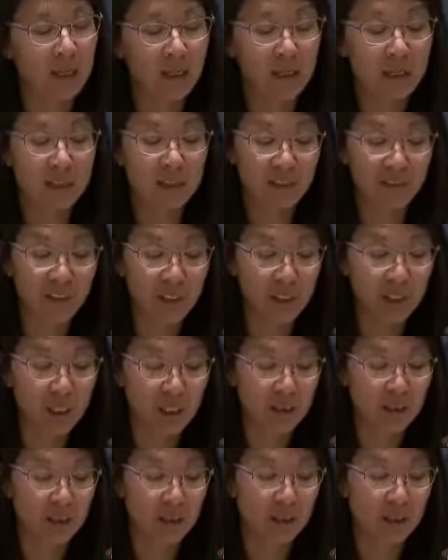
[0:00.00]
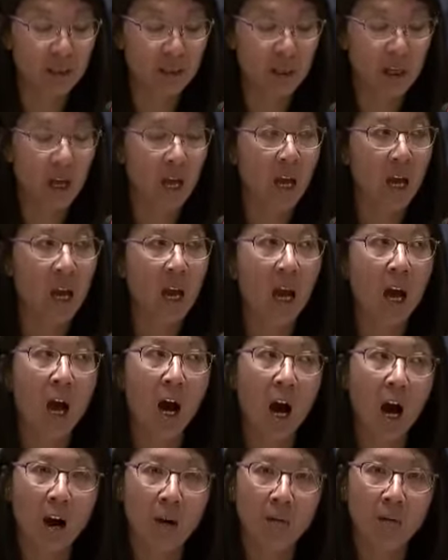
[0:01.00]
Civilians,
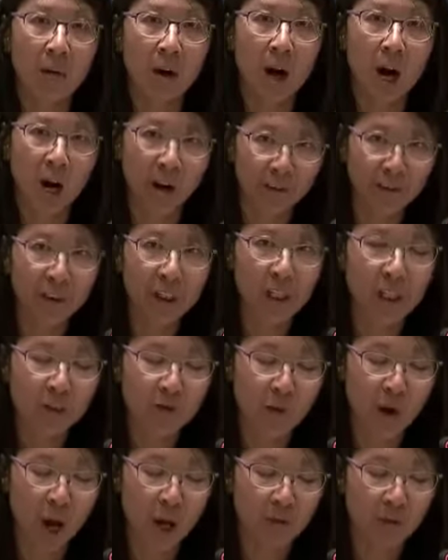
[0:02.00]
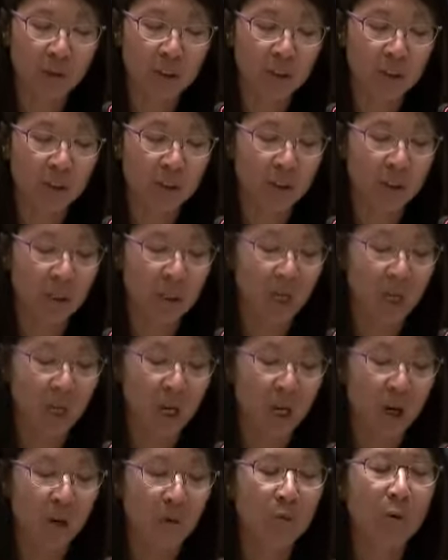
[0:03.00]
often in crowds,
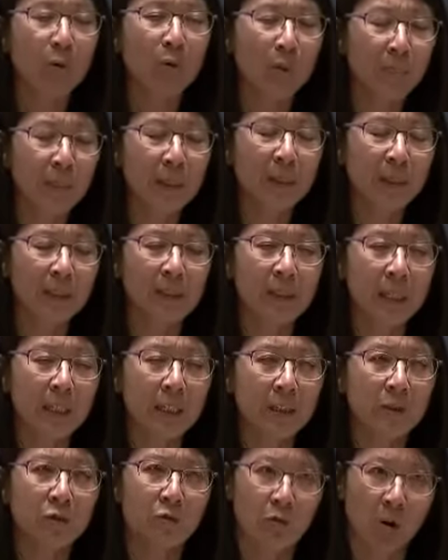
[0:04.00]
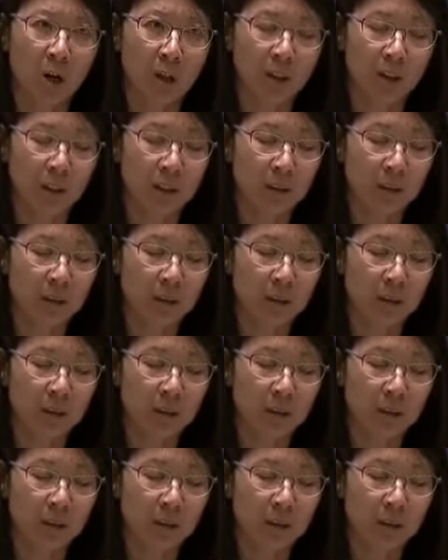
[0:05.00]
were repeatedly struck.